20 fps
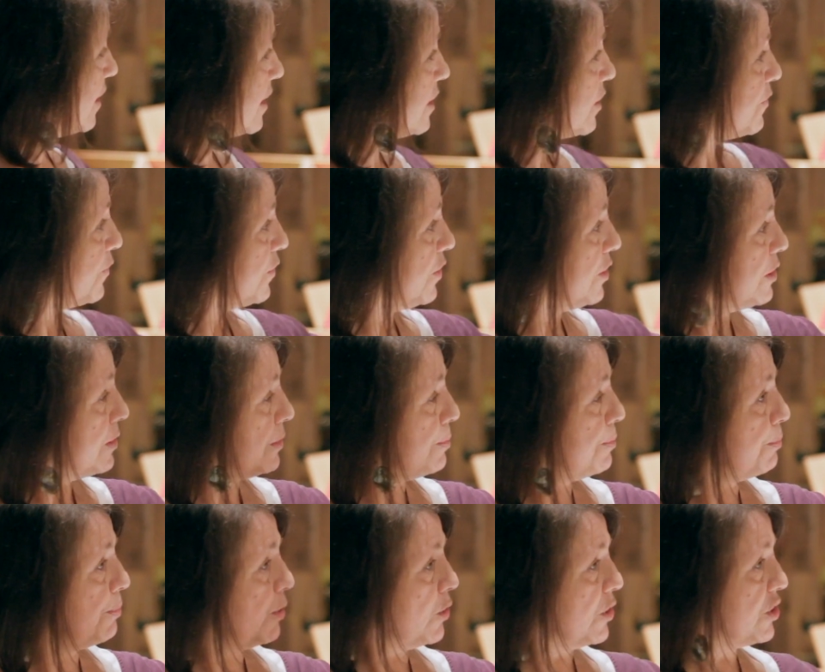this first
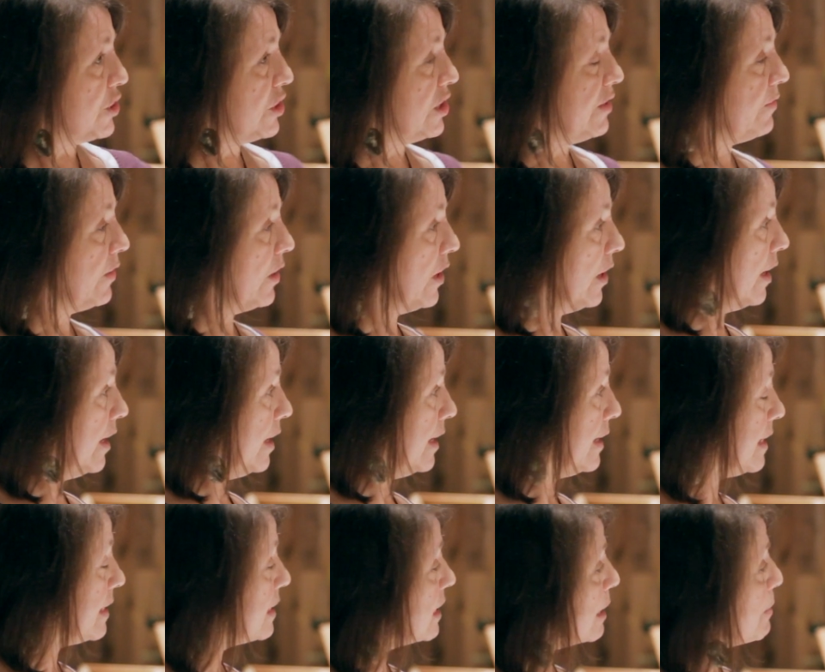portion of our
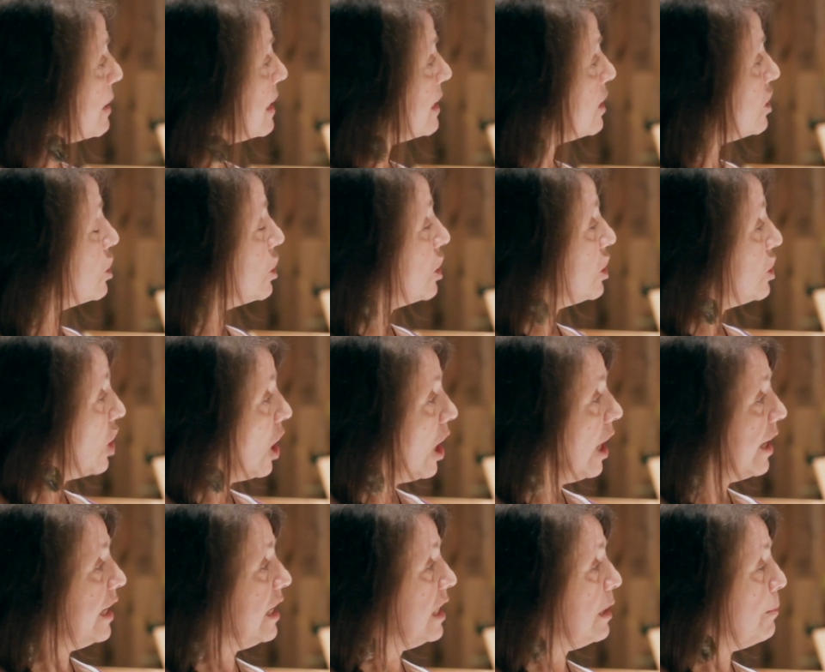exhibits
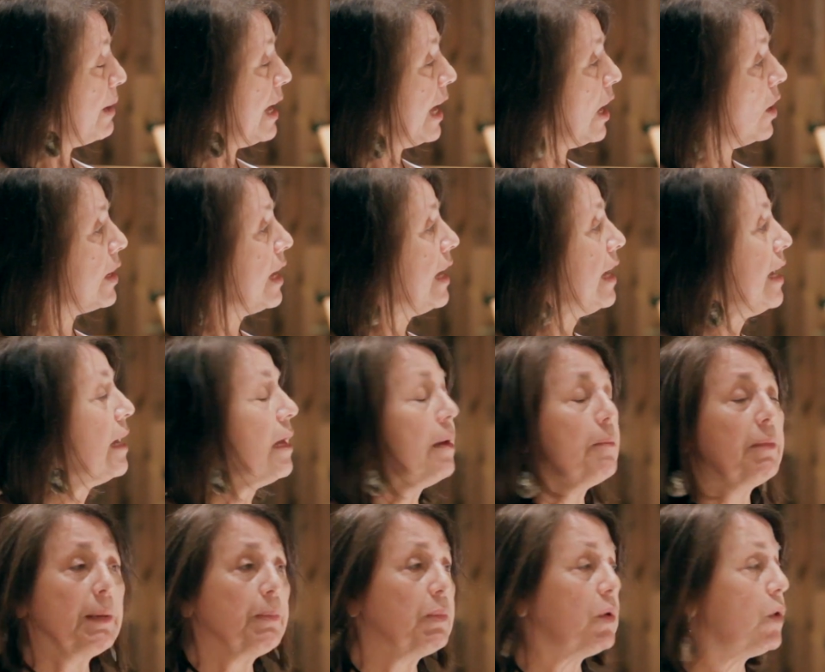talking about
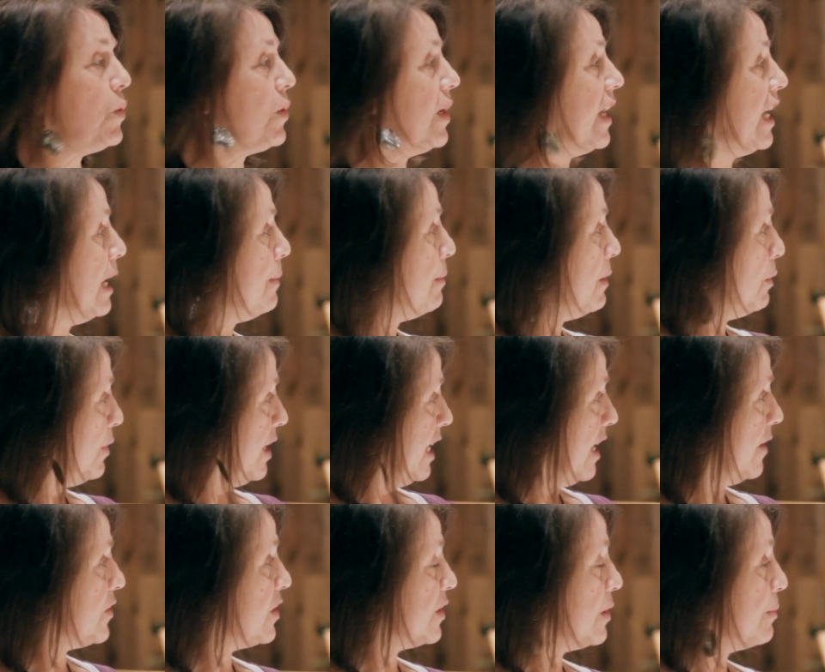people who came, and we
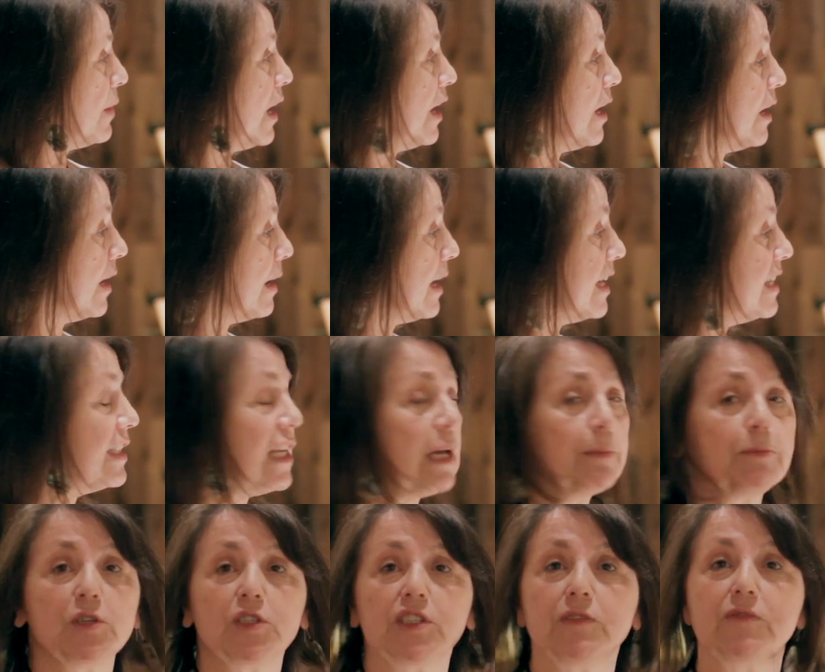have some
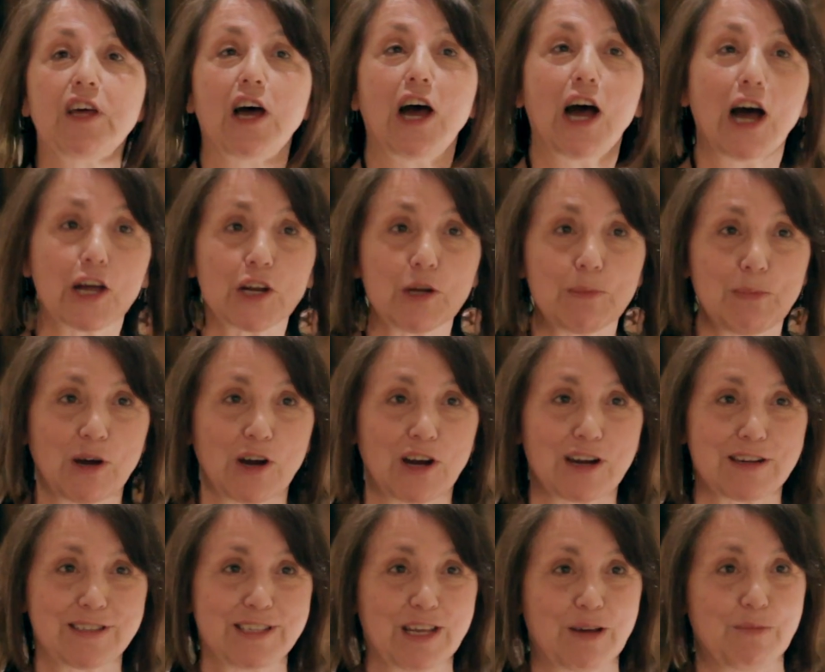examples of the auto
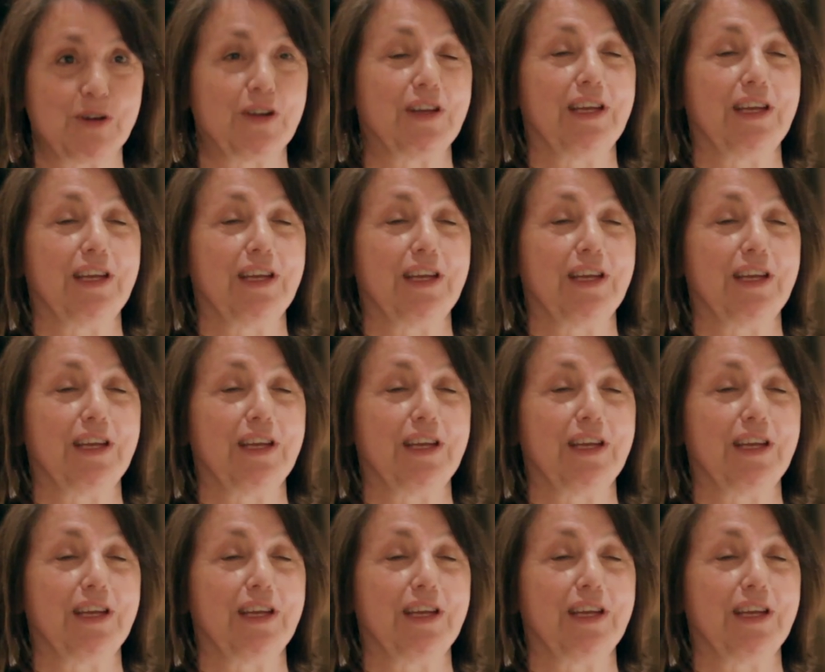parks that were